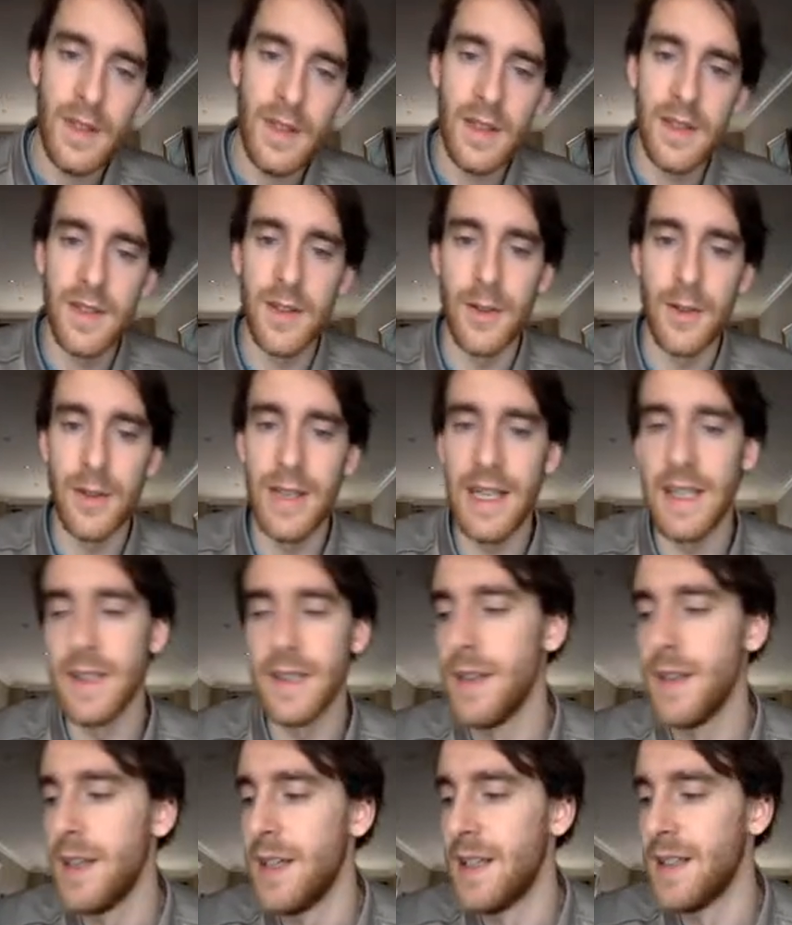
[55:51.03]
So yeah.
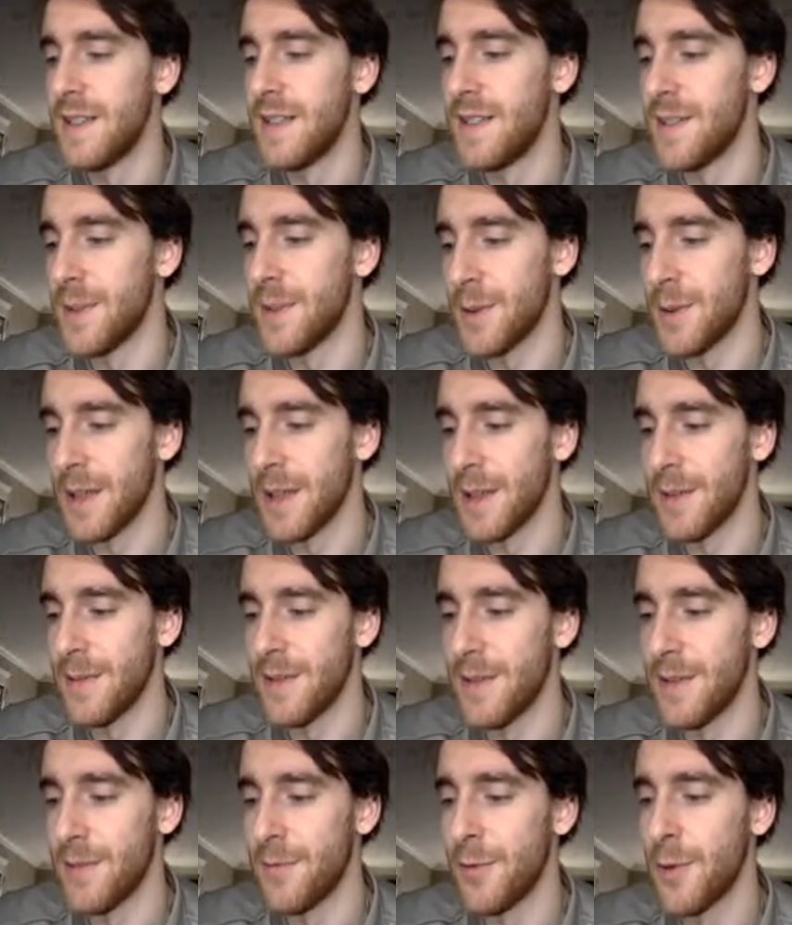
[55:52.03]
So
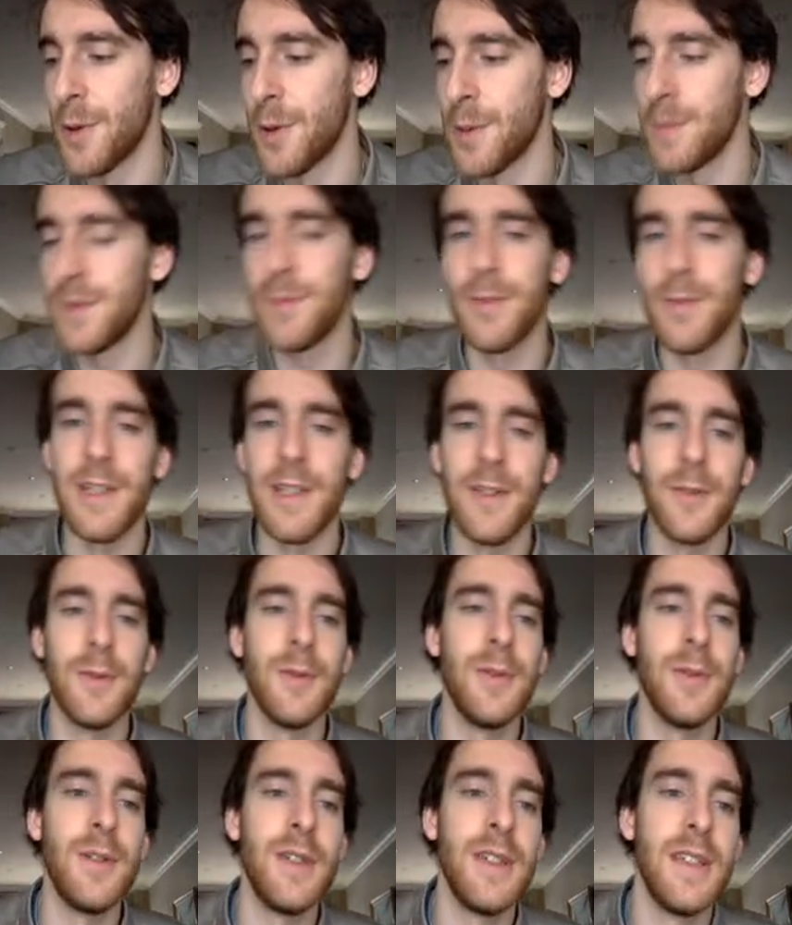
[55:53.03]
the forum's pretty
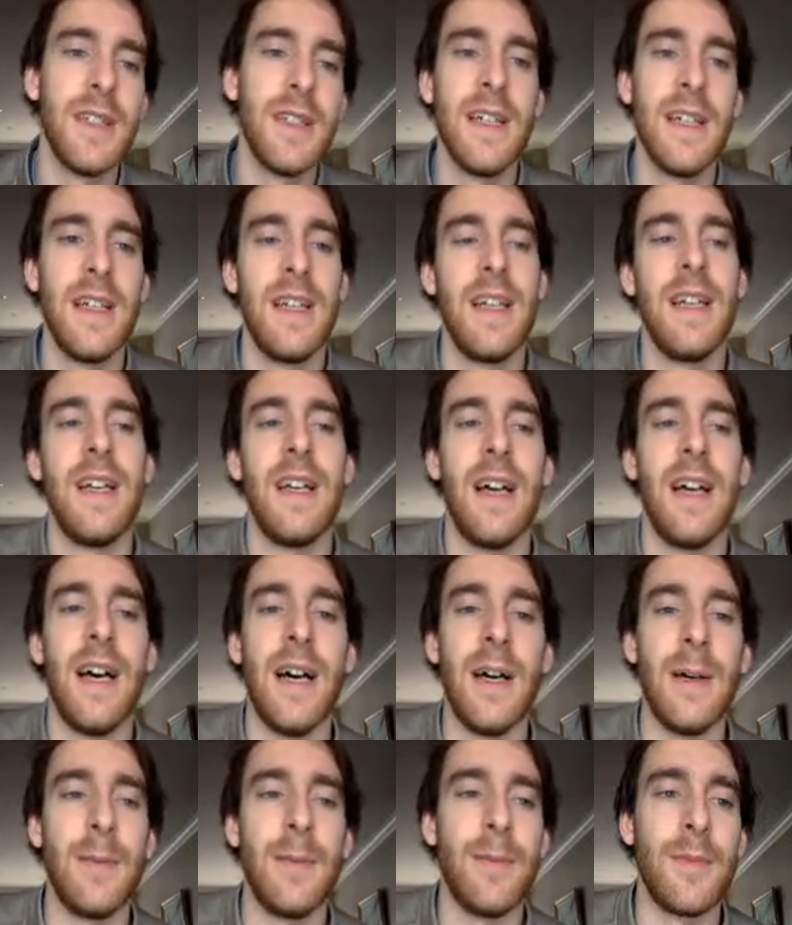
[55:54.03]
cool.
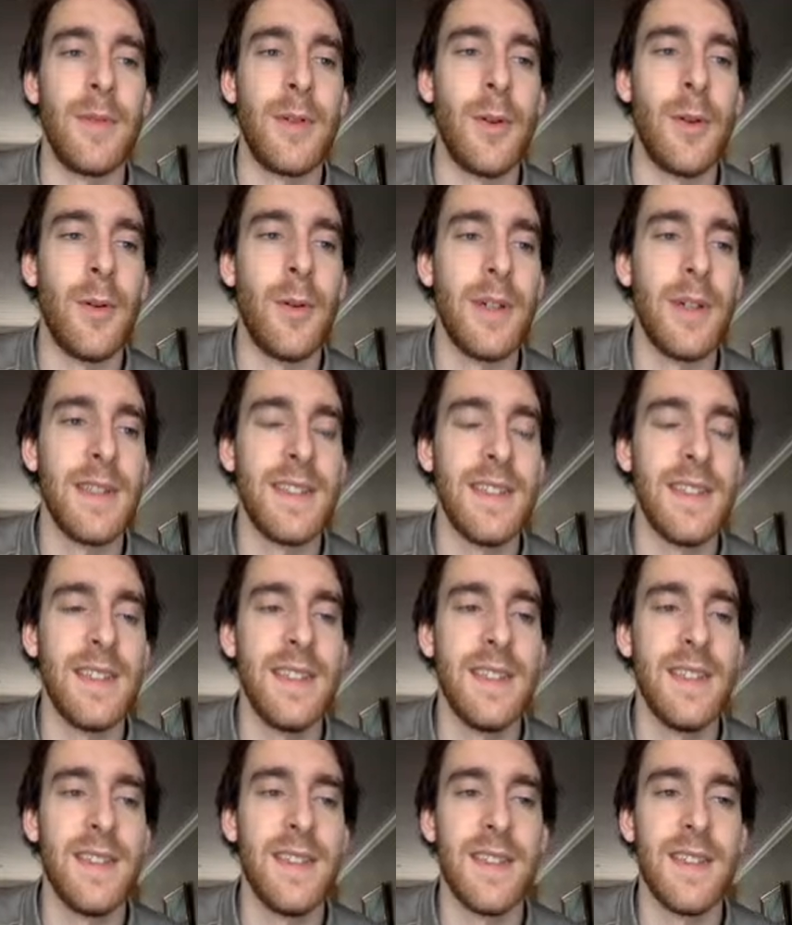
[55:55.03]

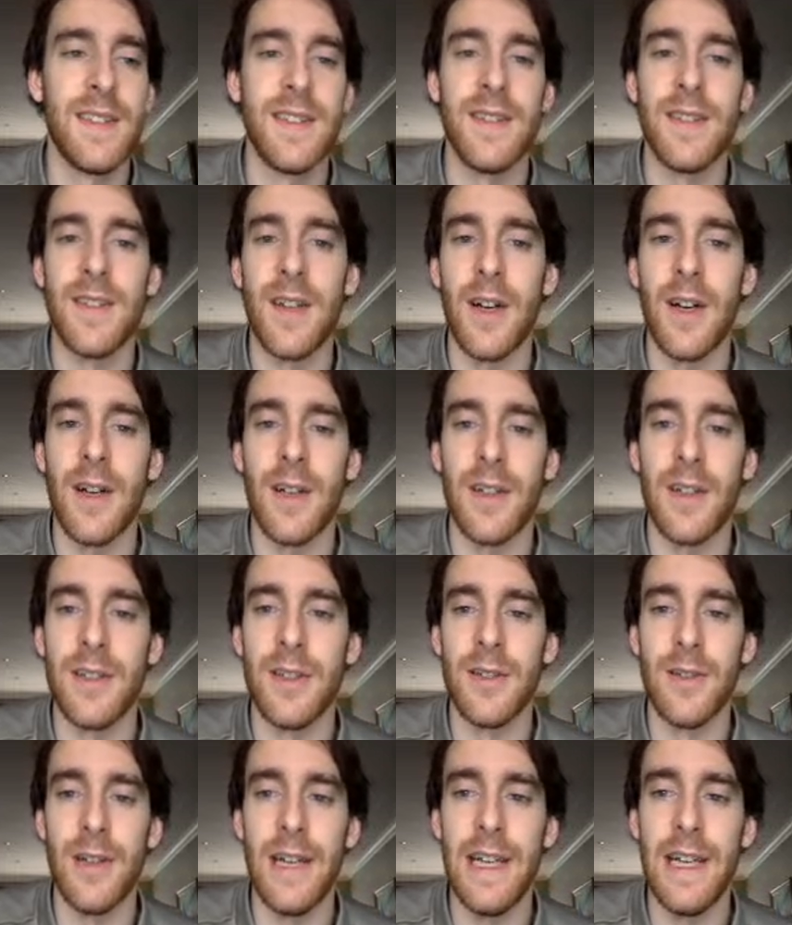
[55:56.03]
Courses are
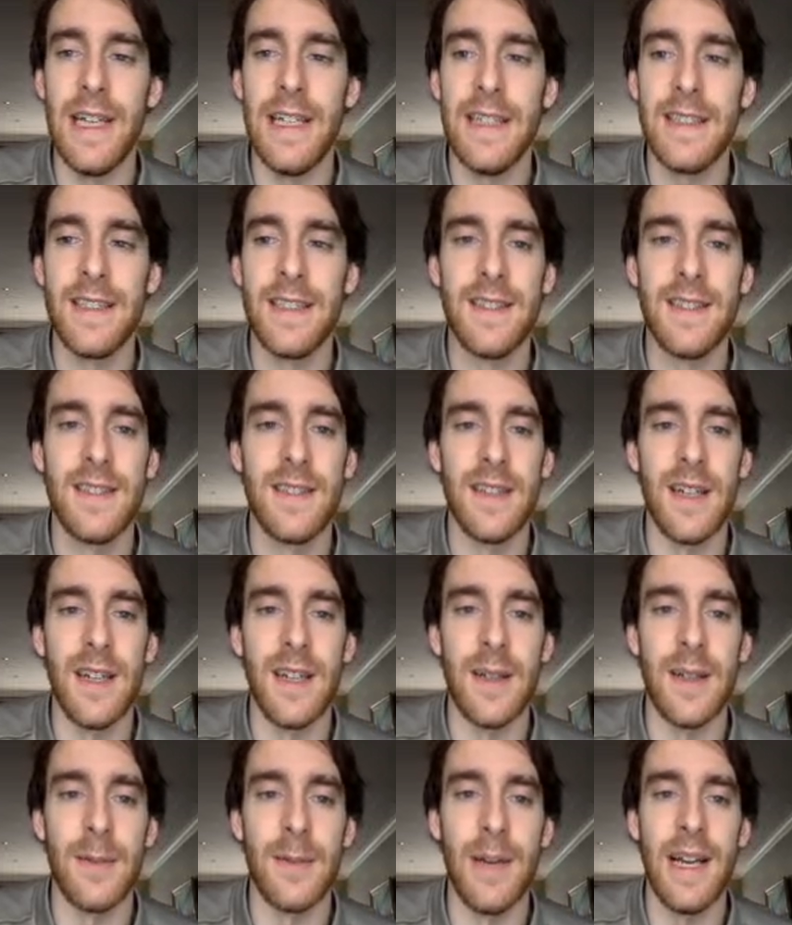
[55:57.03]
great.
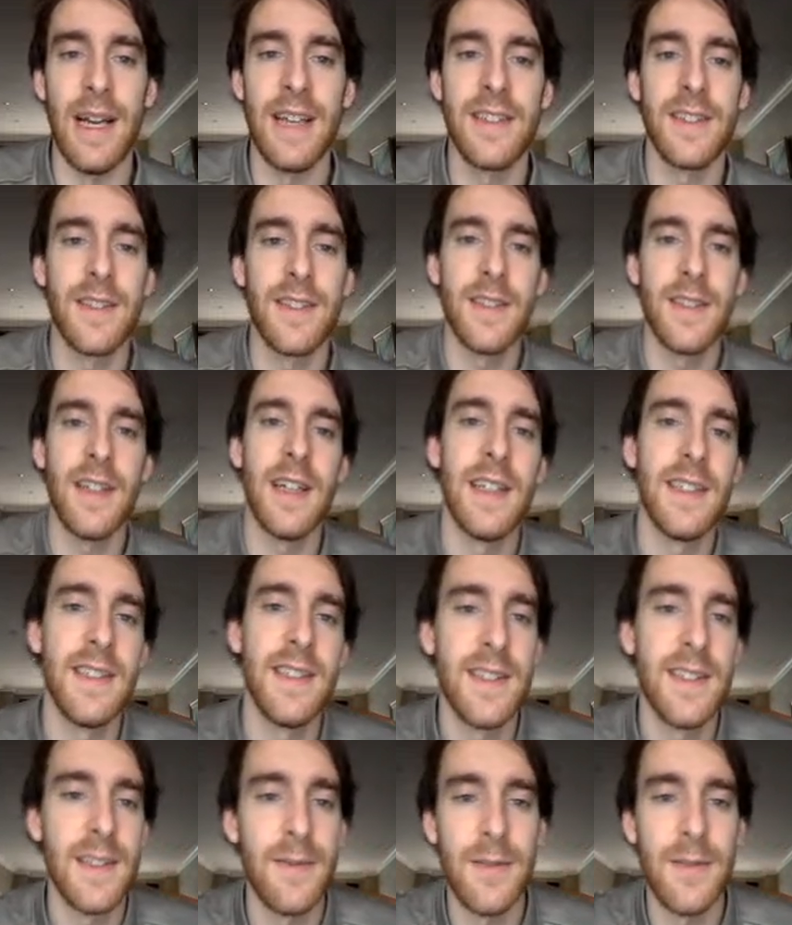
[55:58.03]

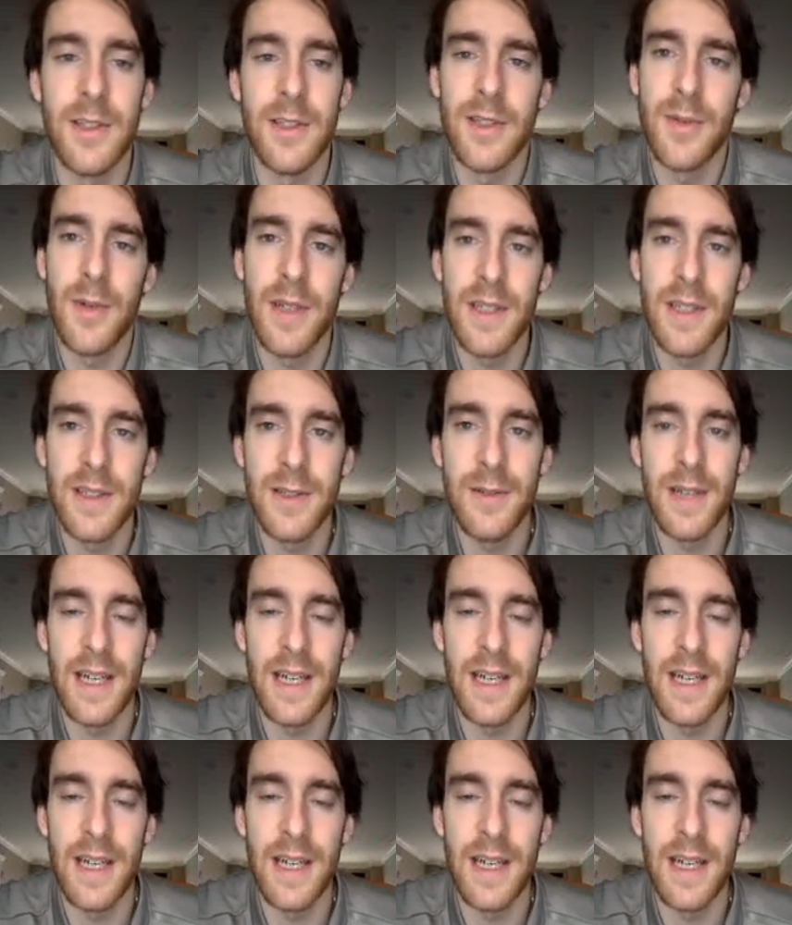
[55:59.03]
Exercises. If you just want to do